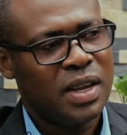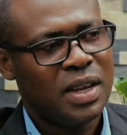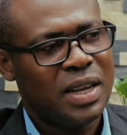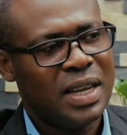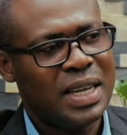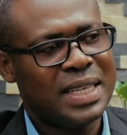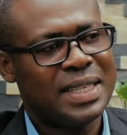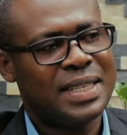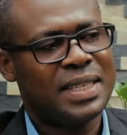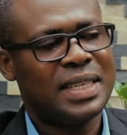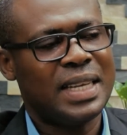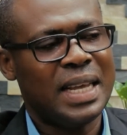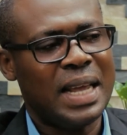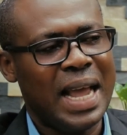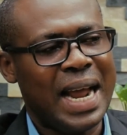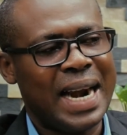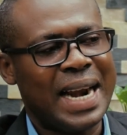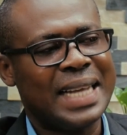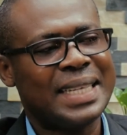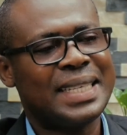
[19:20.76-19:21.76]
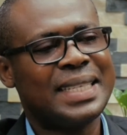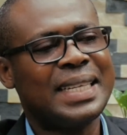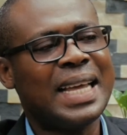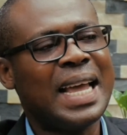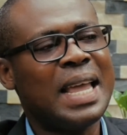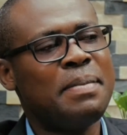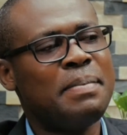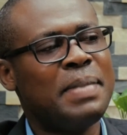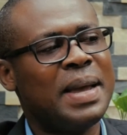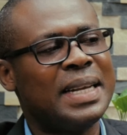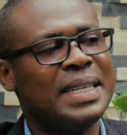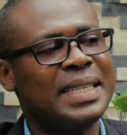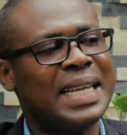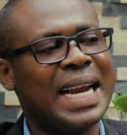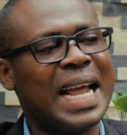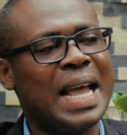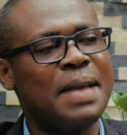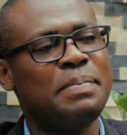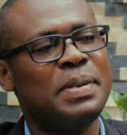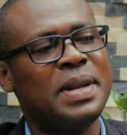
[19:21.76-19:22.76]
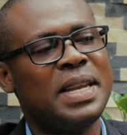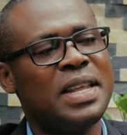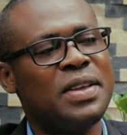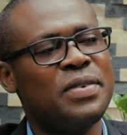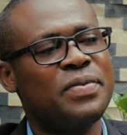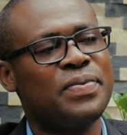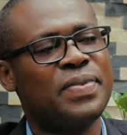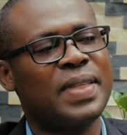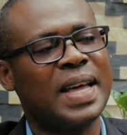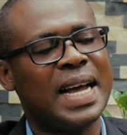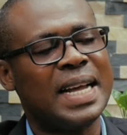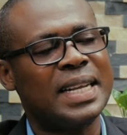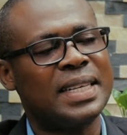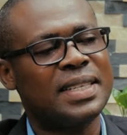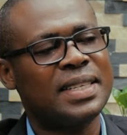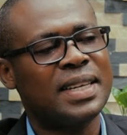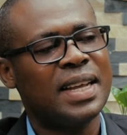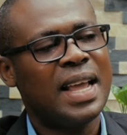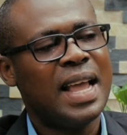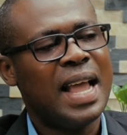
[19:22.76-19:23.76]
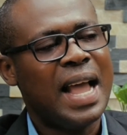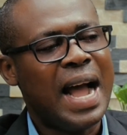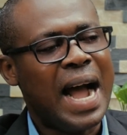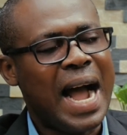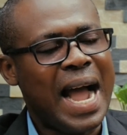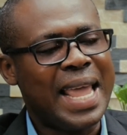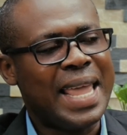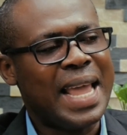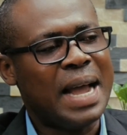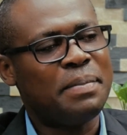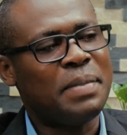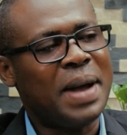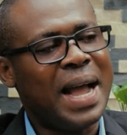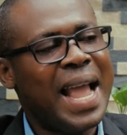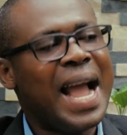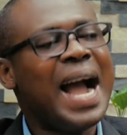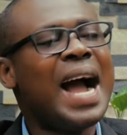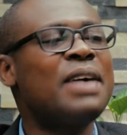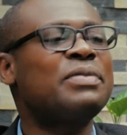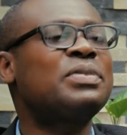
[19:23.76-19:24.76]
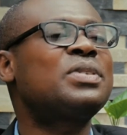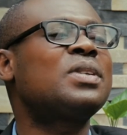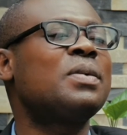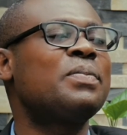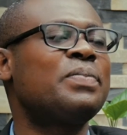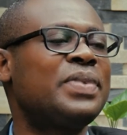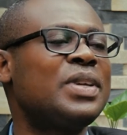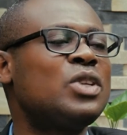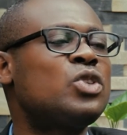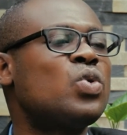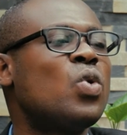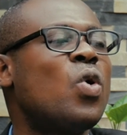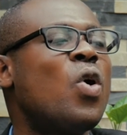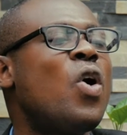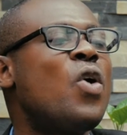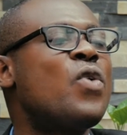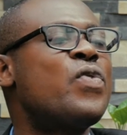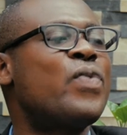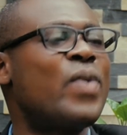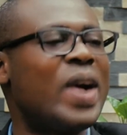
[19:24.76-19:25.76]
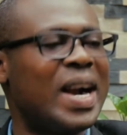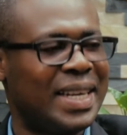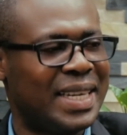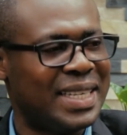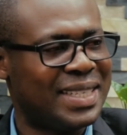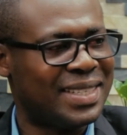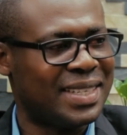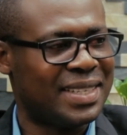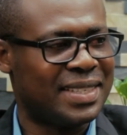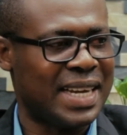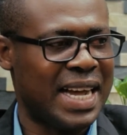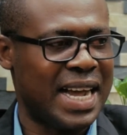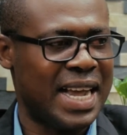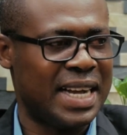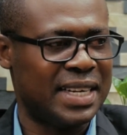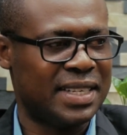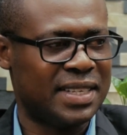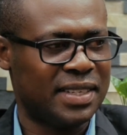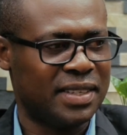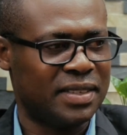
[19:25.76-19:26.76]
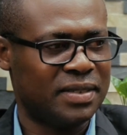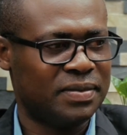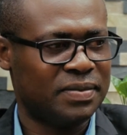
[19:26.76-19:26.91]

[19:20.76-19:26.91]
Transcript: It's an assignment that I believe that I have something to offer the society.